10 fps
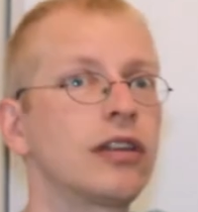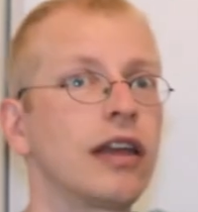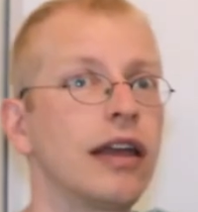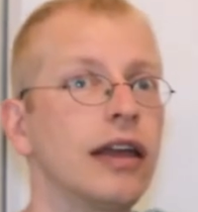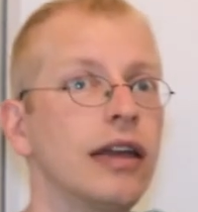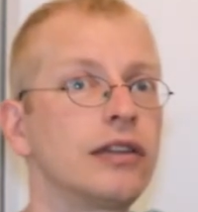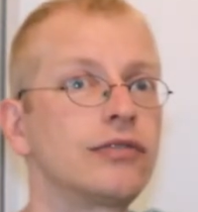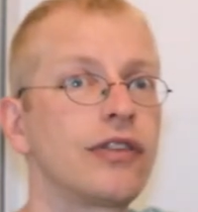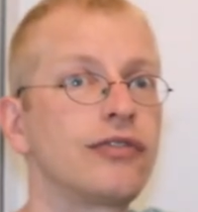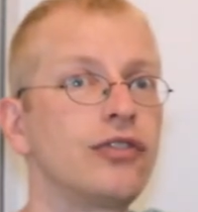and
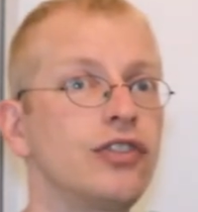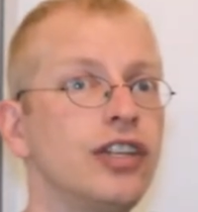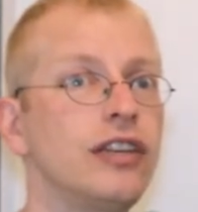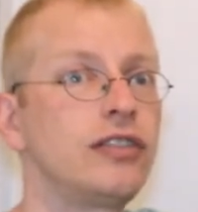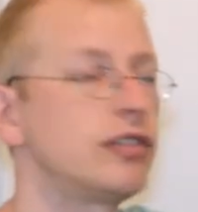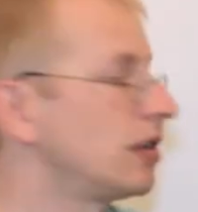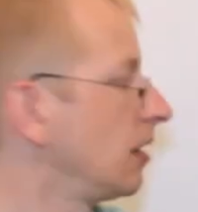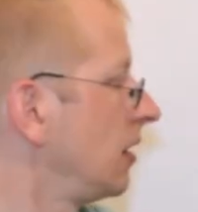refugees.